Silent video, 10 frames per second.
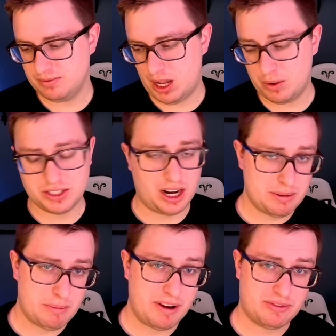I want to talk
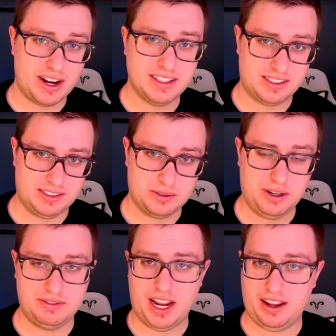about my friend's
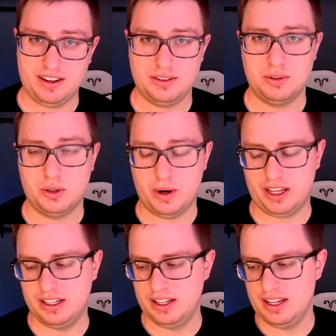reef tank real
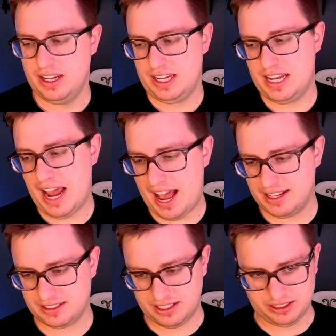quick. He
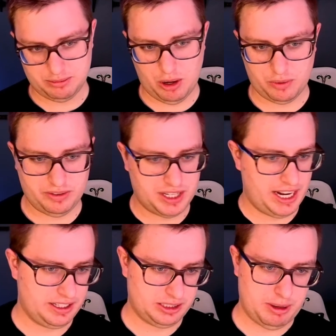has a small reef
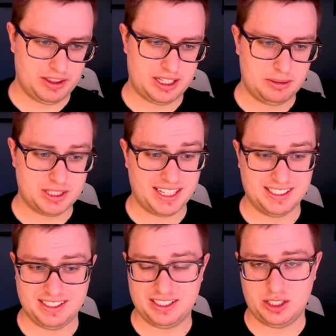tank. It's about the same size
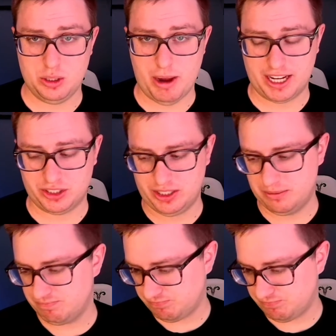as this cube, actually.